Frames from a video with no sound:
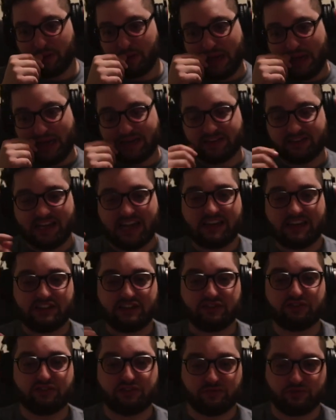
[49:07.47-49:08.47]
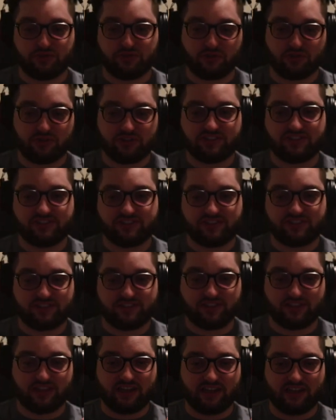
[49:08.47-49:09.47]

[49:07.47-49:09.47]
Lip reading: And YouTube Shorts.